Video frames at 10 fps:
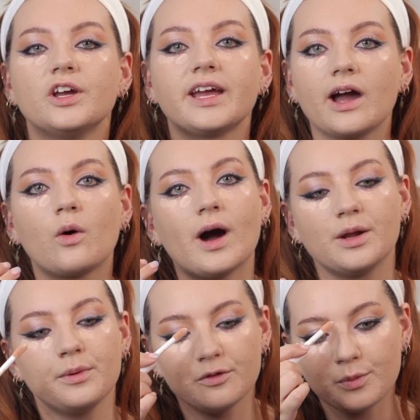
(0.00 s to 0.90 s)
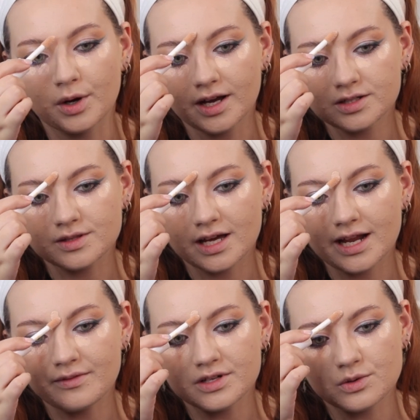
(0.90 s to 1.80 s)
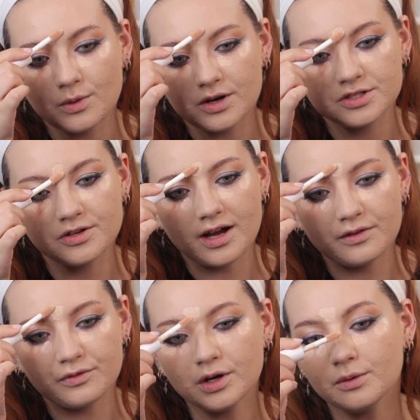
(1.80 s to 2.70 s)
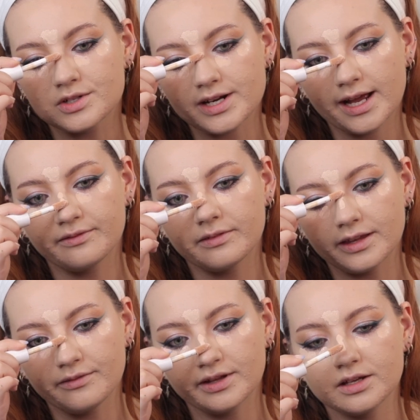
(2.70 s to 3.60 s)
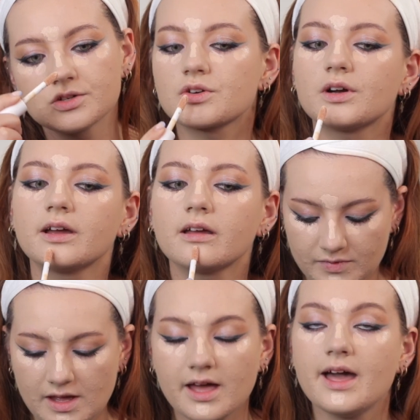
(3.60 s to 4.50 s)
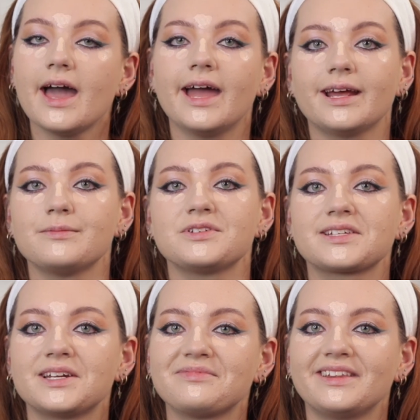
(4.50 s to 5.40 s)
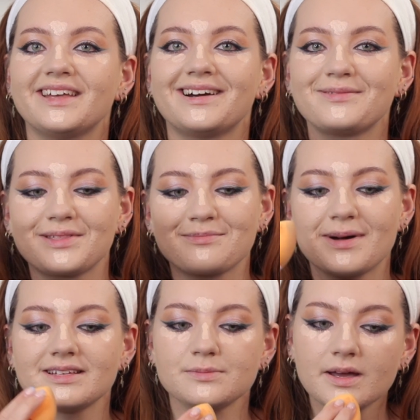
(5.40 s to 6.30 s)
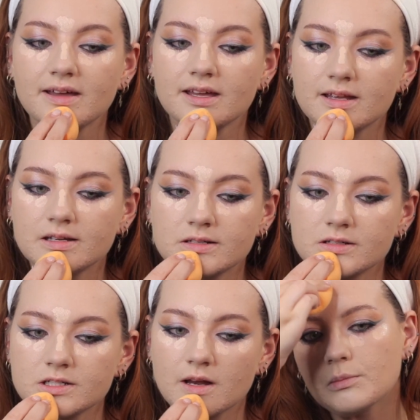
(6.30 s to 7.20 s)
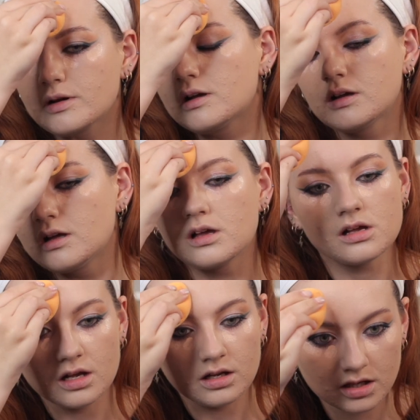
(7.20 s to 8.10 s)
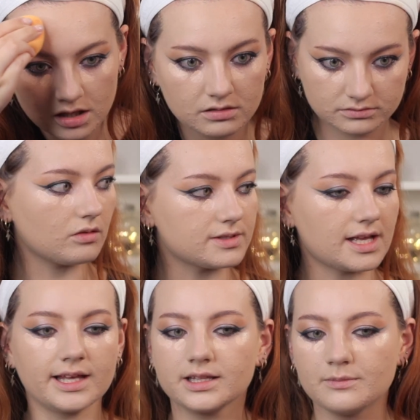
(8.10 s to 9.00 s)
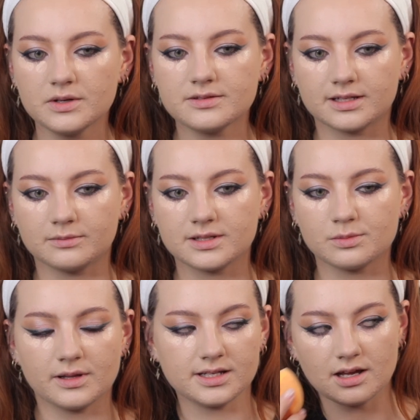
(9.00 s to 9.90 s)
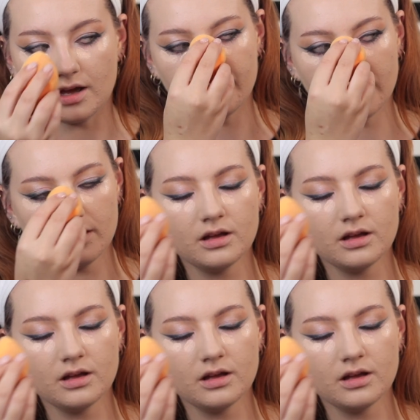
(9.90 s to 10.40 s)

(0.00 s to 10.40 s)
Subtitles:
get quite a bit of product without having to work too hard for it, which I really enjoy. And I'm just gonna blend that out with my sponge. Was that like the most seamless blend ever?